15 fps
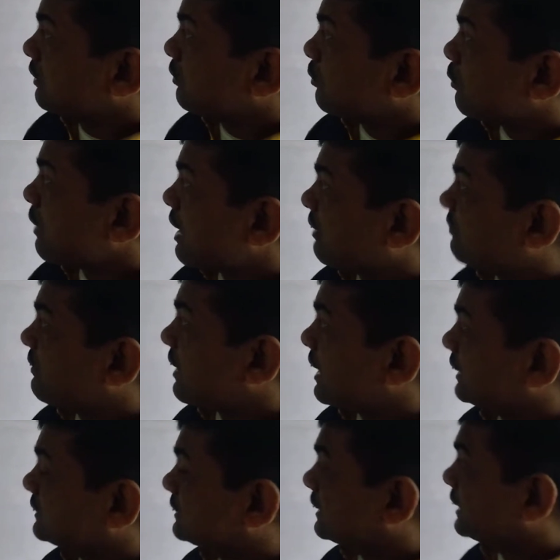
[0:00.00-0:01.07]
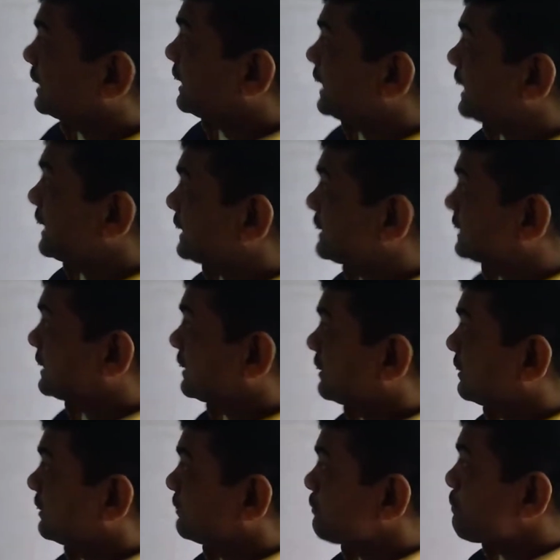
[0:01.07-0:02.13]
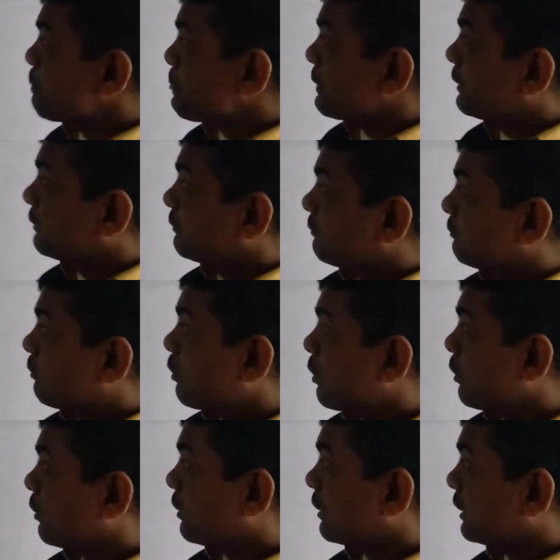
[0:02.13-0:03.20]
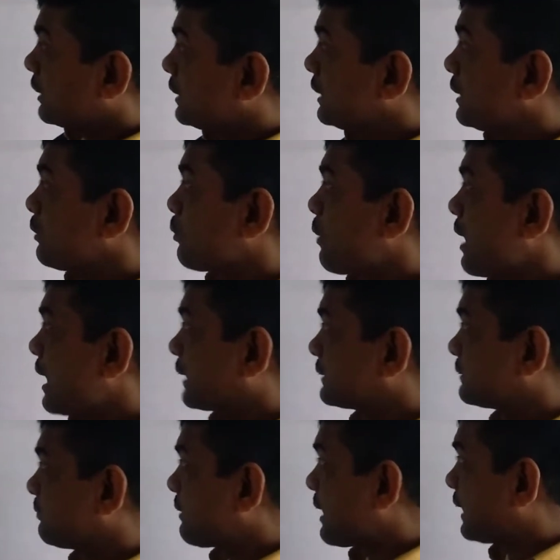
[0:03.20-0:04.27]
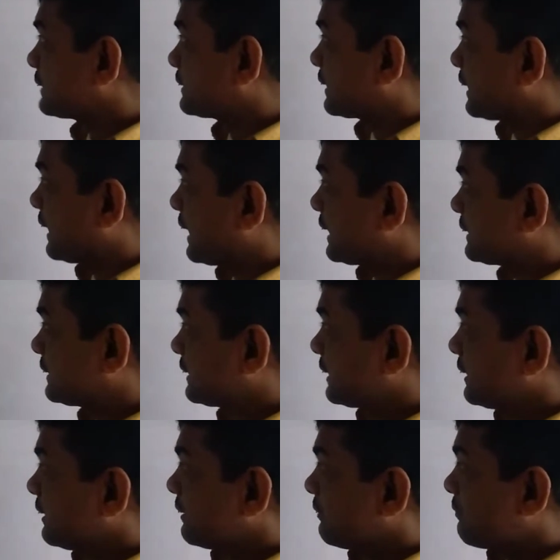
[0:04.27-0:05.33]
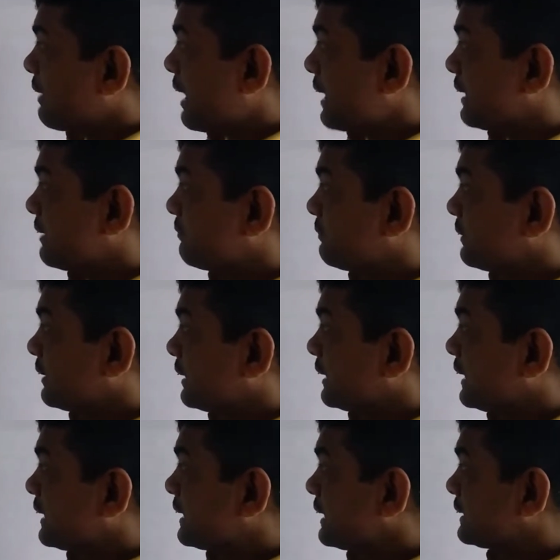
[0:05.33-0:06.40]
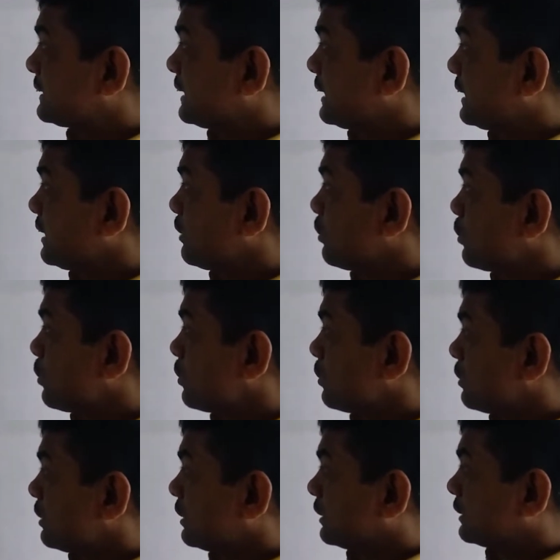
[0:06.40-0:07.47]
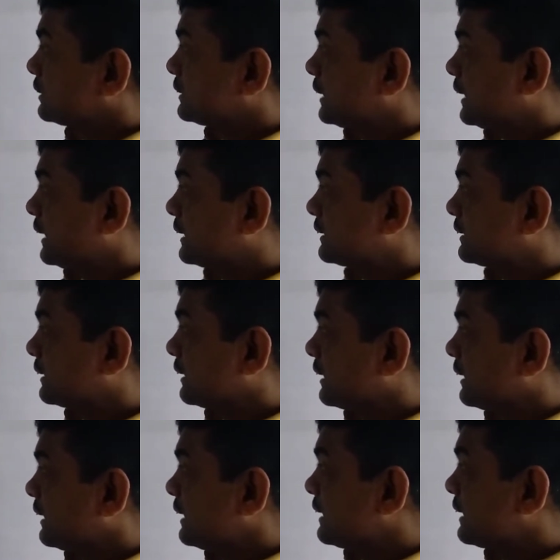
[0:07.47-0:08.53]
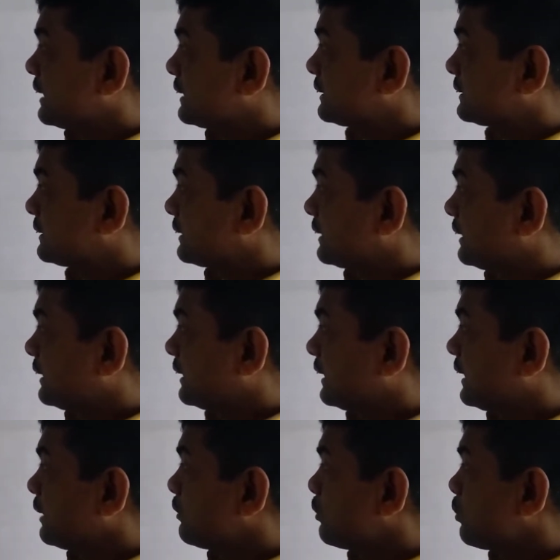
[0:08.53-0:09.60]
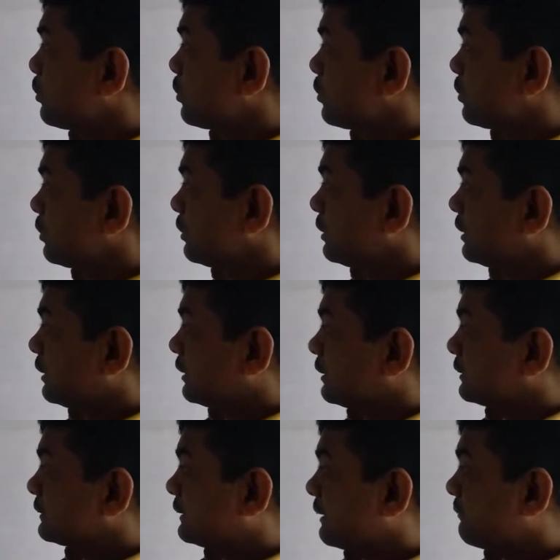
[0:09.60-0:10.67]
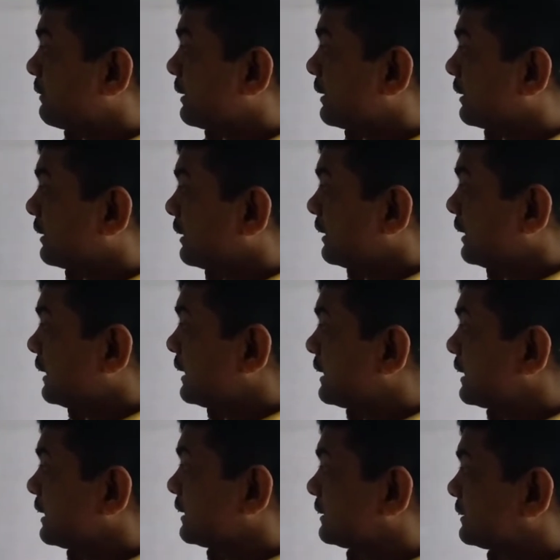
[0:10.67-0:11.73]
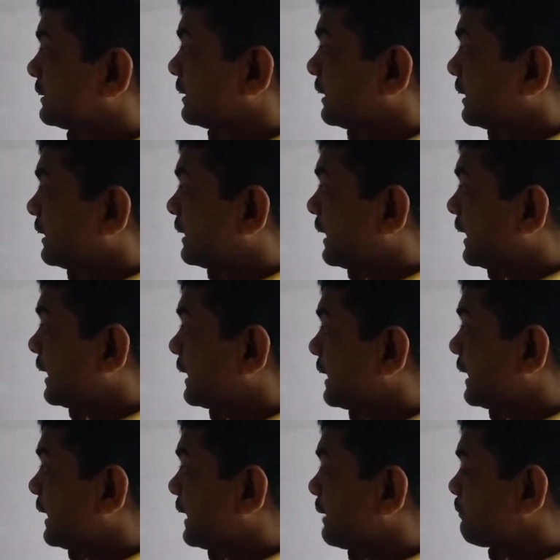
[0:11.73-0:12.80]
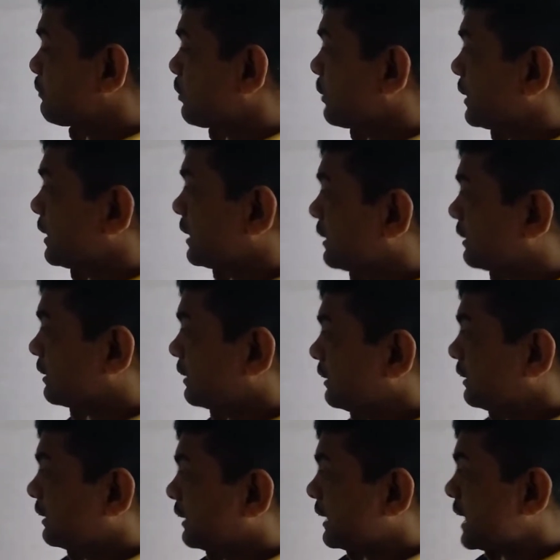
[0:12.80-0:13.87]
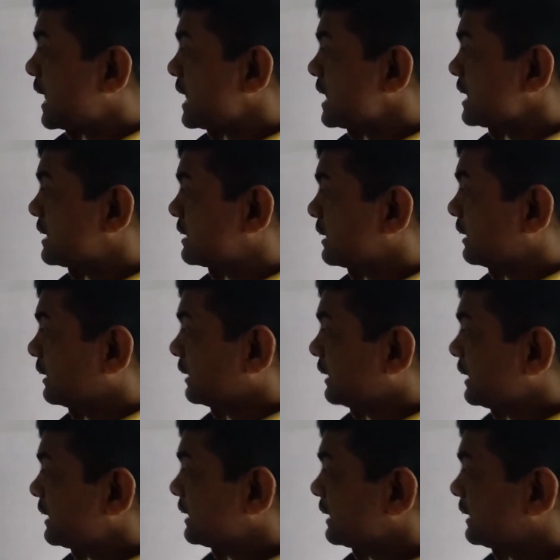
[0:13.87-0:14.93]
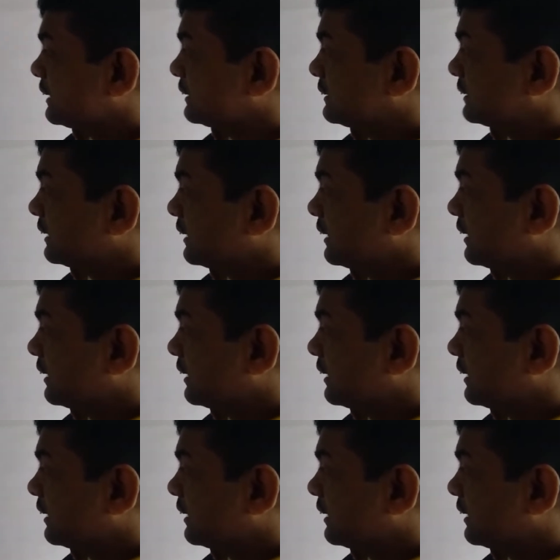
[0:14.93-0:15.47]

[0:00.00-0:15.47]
Walk fast, lest. 4. He walks fast, lest. 5. It is he who. 6. It is you who. 7. It is 10 a.m. when. 8. It is